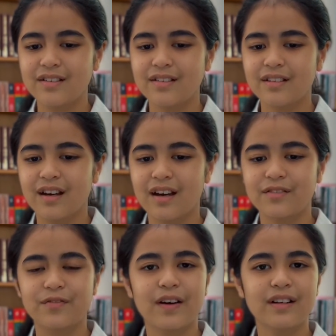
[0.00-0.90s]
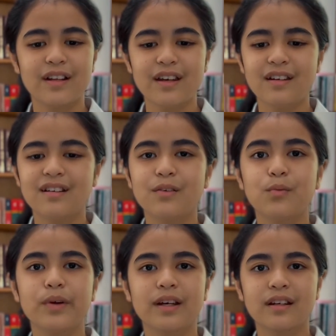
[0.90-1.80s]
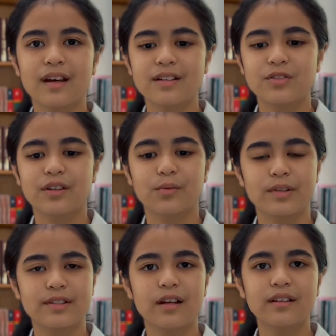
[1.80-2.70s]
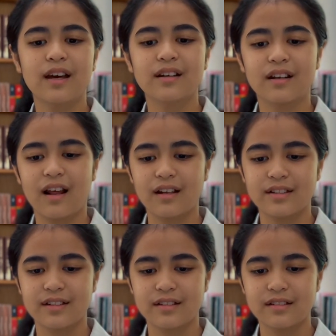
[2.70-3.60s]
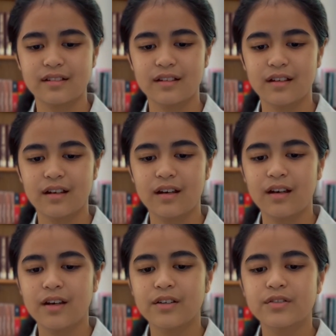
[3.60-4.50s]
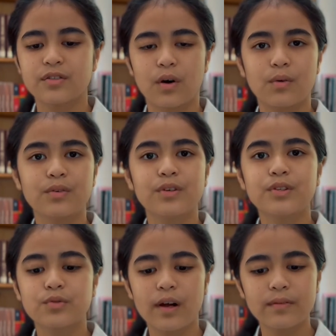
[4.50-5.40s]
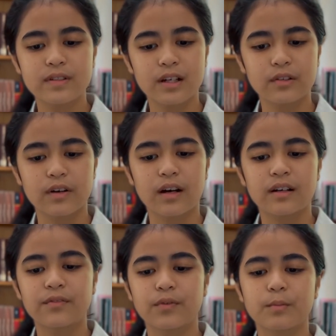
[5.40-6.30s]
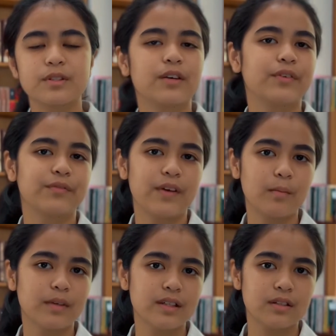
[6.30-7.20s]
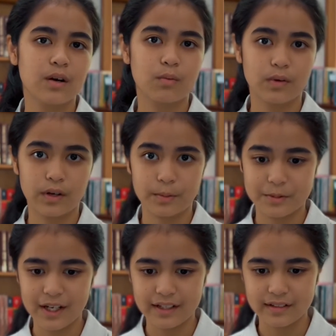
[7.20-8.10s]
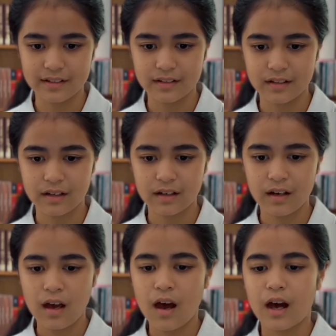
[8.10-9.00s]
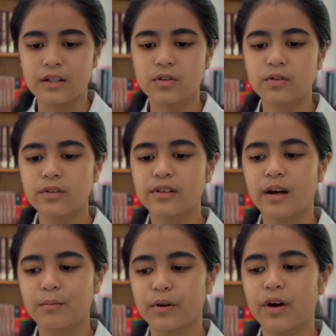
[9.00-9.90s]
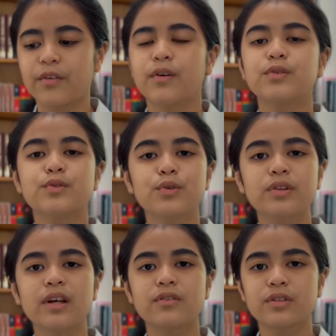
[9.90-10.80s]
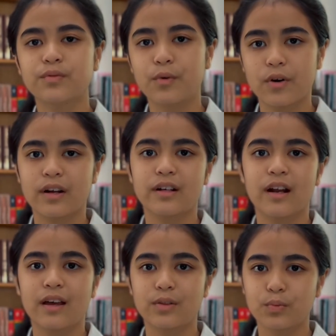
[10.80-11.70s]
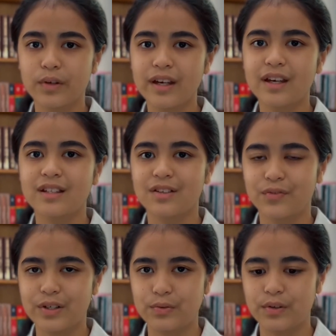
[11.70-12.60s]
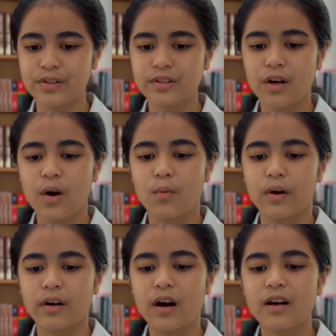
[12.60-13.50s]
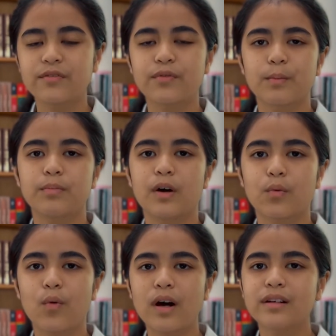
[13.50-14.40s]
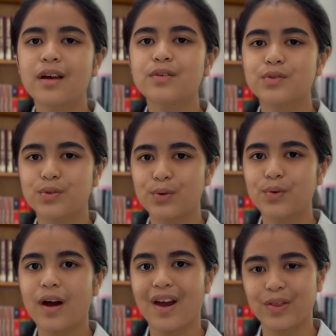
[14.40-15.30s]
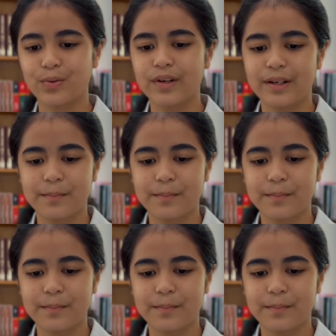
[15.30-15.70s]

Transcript: And finally, we can get to the result and analysis. So, 12 genera from 7 families were obtained. A total number of 2,403 individuals were caught from plot 1, 2, and 3.